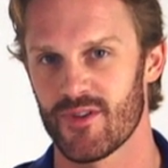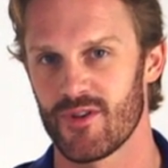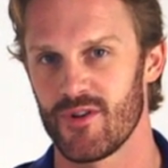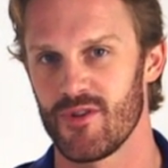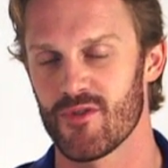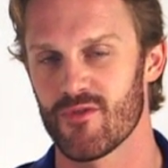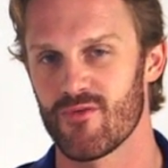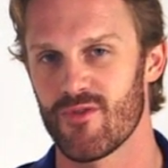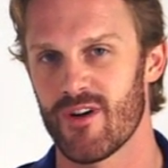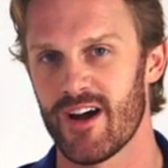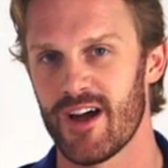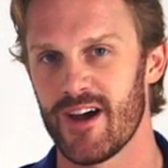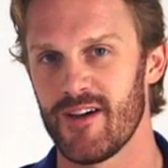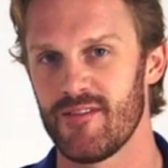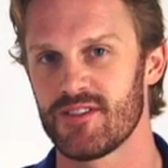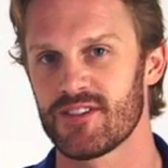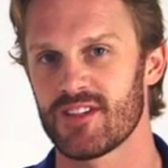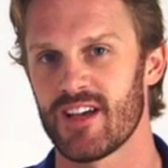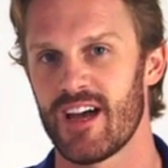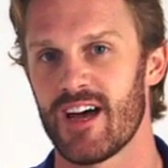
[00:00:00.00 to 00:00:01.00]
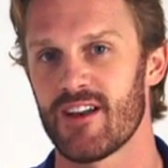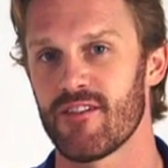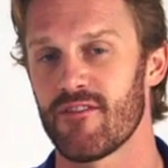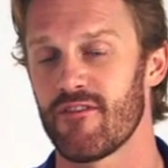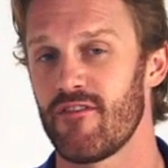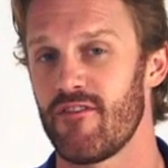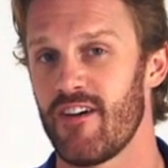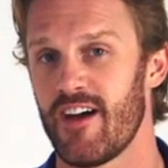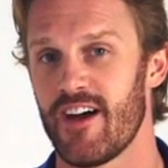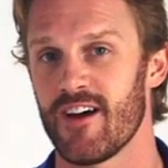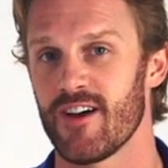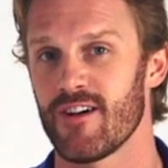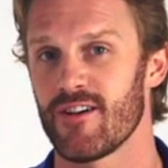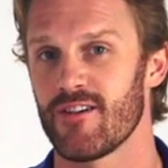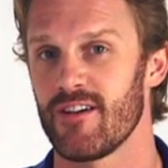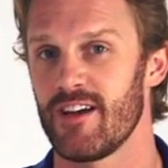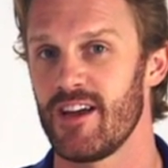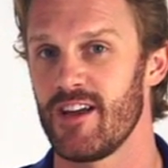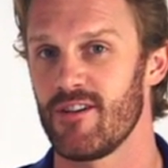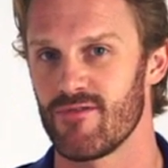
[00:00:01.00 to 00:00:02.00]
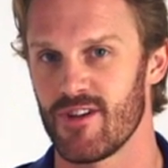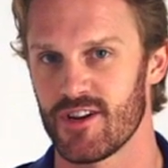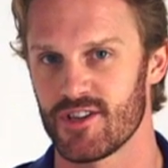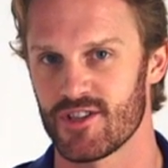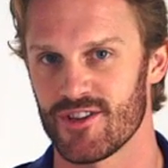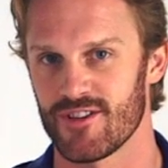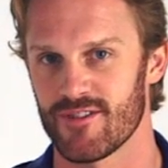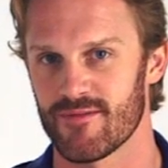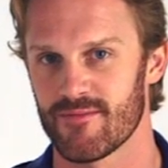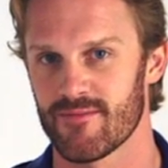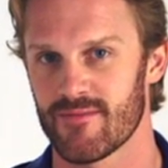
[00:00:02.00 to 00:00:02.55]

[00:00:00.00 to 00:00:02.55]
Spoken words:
who arrives at a fair in Russia,